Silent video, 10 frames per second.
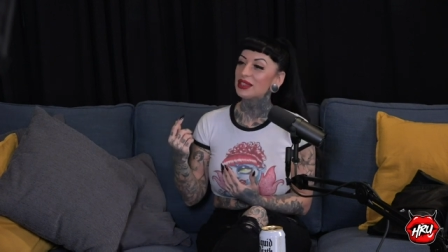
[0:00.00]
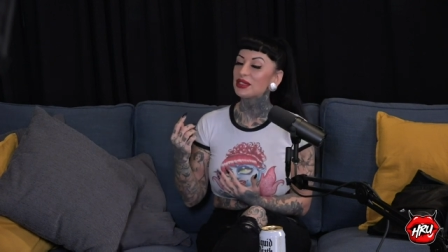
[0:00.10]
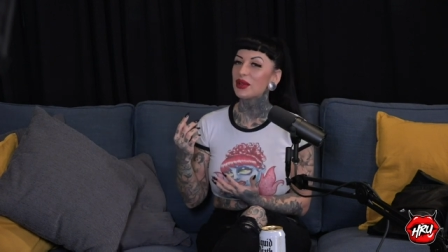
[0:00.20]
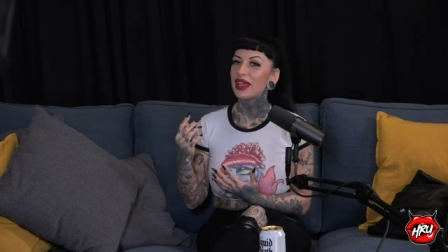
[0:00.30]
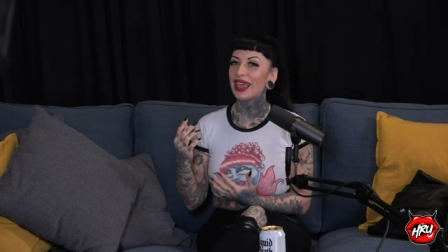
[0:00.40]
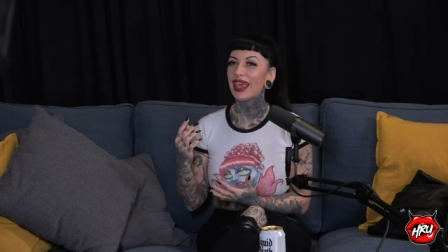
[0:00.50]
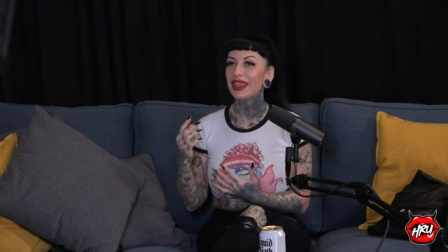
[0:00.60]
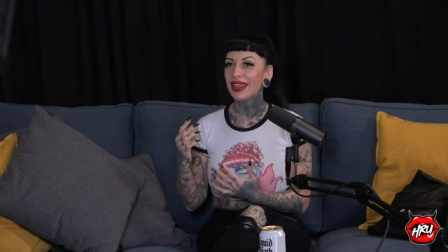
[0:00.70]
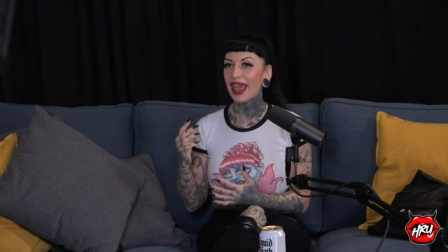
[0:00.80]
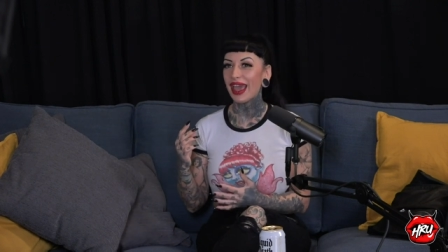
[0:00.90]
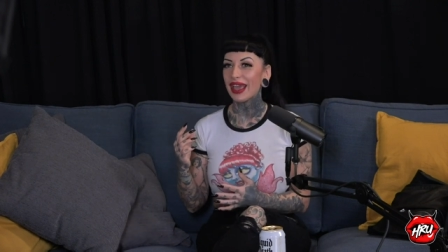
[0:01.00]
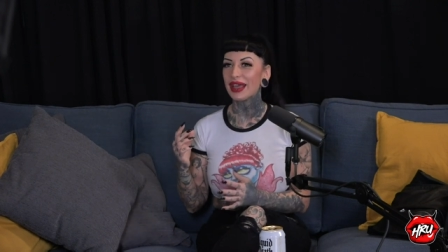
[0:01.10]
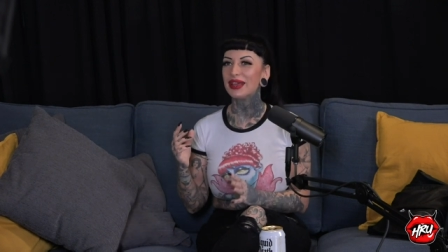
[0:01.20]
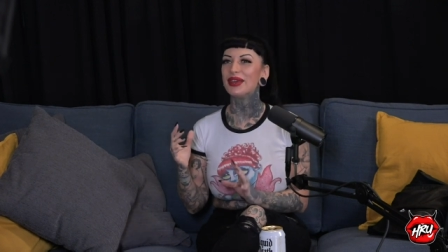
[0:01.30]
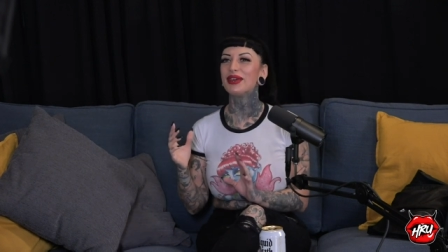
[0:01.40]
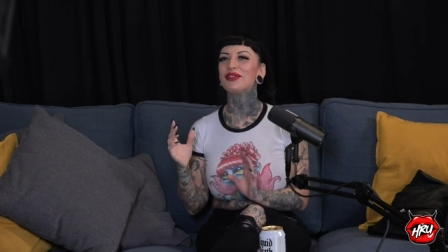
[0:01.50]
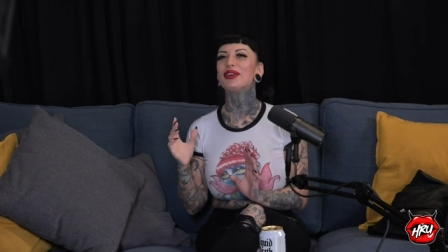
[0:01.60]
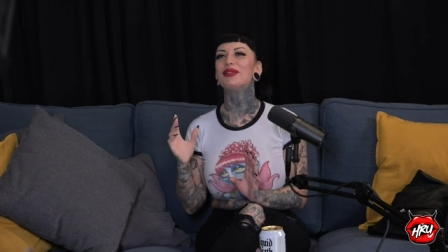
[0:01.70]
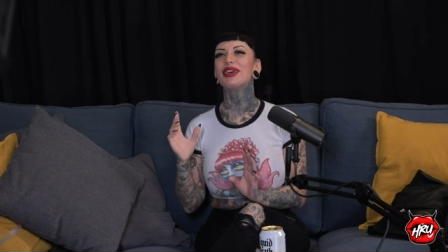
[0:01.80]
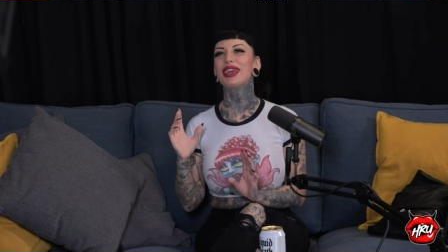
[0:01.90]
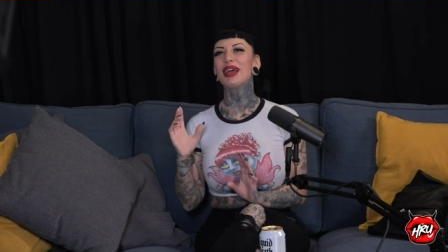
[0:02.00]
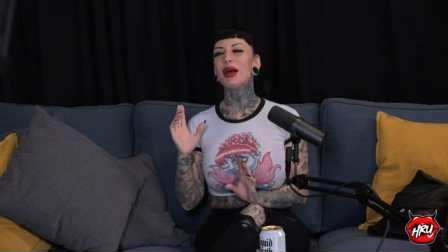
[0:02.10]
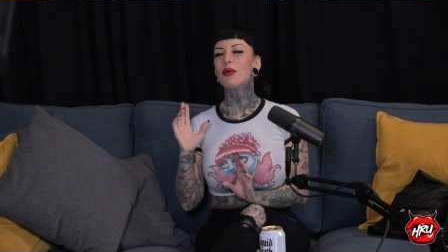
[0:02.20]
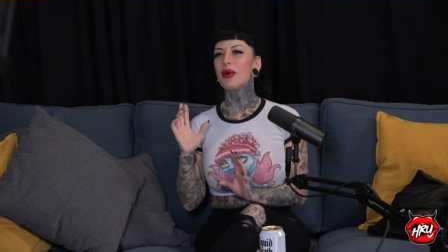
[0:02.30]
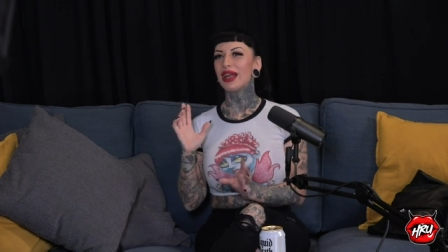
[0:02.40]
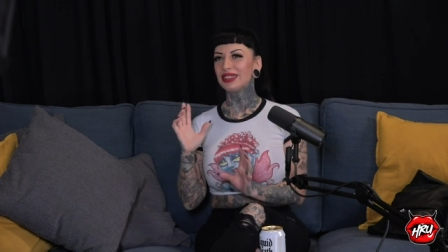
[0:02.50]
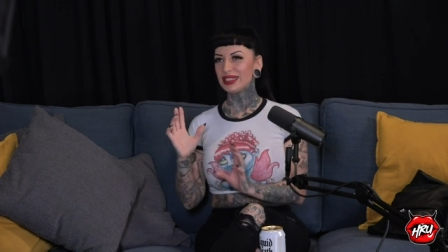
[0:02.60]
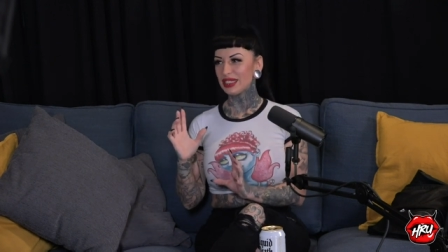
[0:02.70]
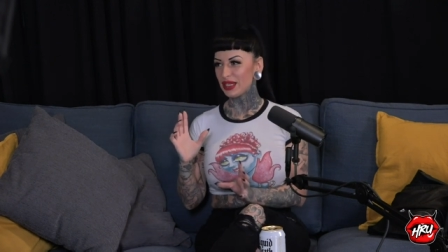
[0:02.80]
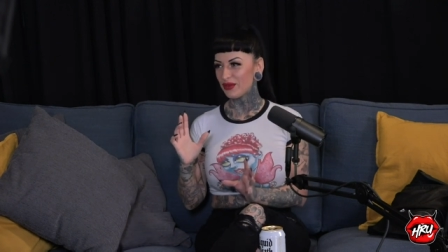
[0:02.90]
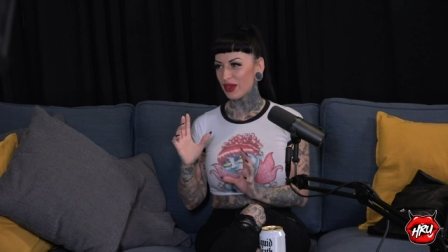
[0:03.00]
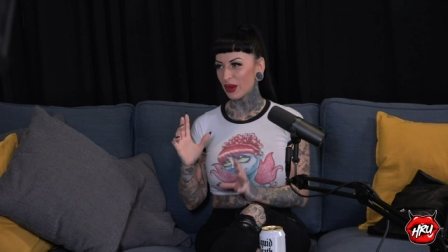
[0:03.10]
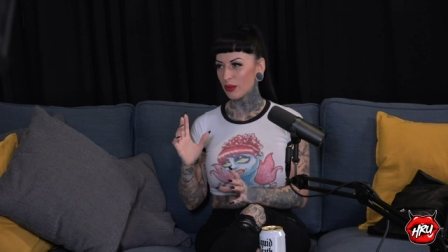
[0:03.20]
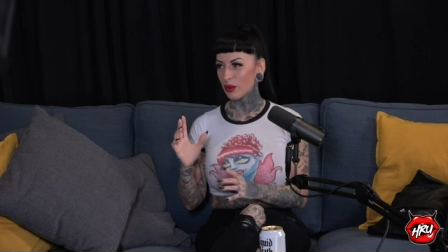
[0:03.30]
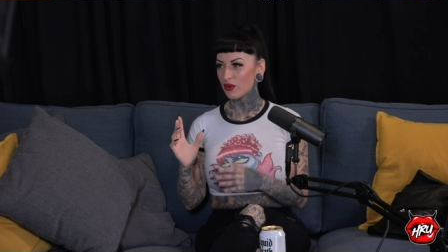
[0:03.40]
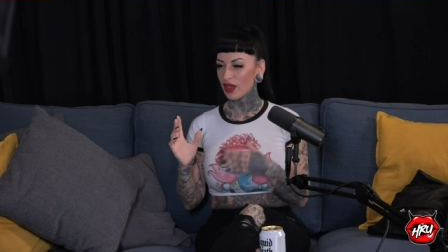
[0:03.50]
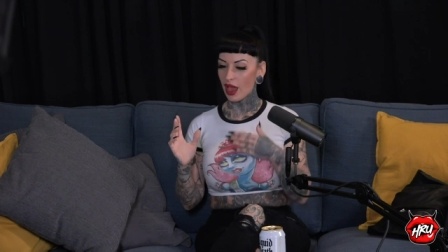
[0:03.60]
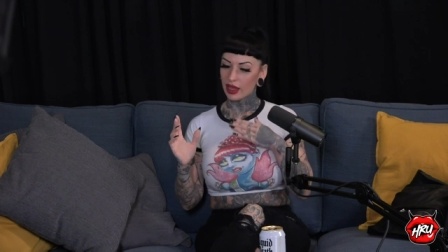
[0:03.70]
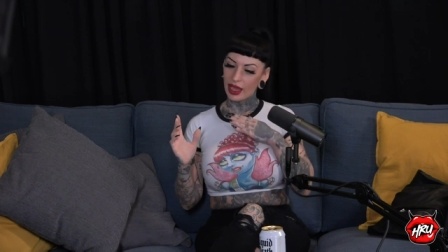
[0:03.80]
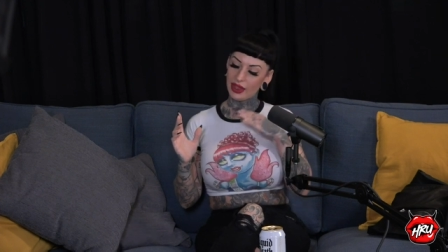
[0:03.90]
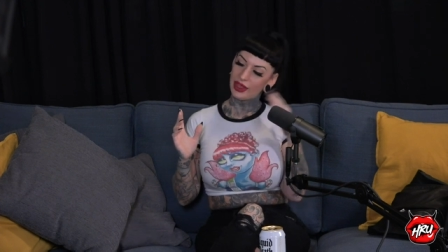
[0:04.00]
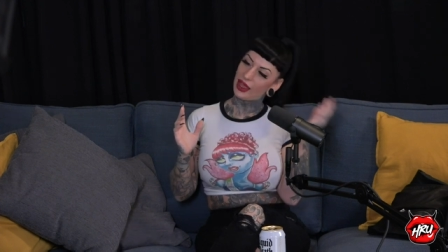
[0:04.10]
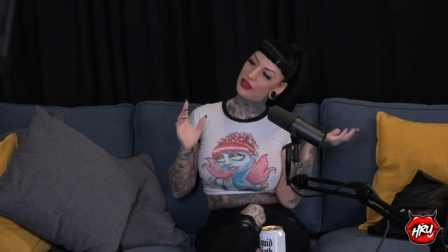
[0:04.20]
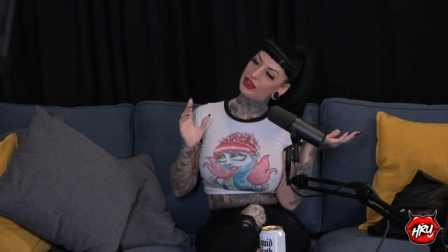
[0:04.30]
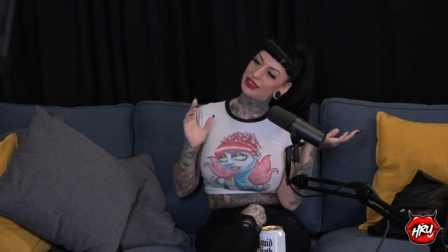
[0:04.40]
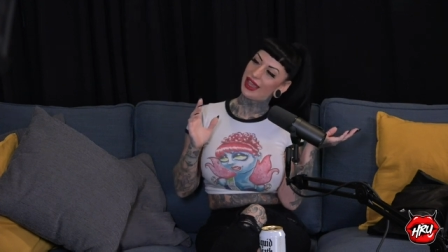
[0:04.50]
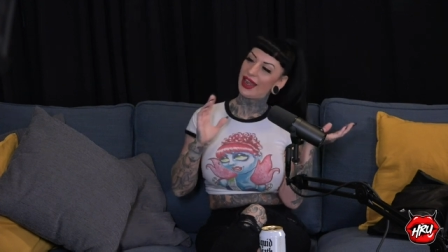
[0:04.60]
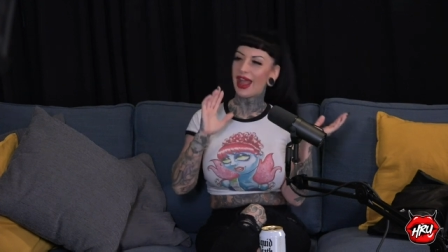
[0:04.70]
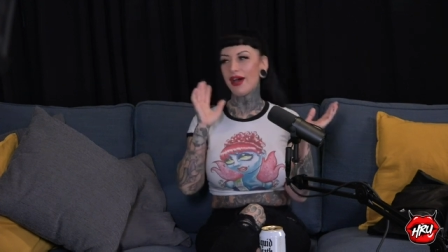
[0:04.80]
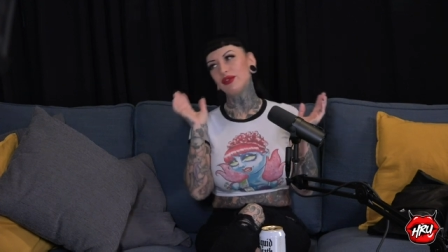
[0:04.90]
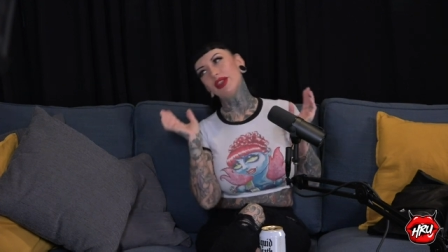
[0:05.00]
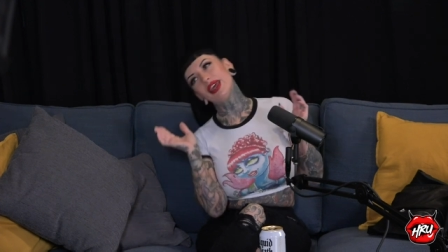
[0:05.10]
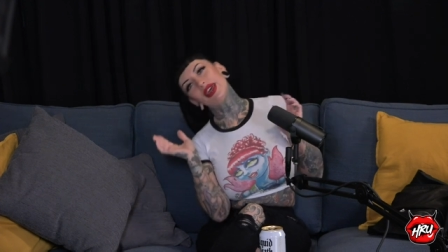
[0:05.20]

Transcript: So I can't lay, I'm like watching T V or a movie, I can't lay on this side, I have to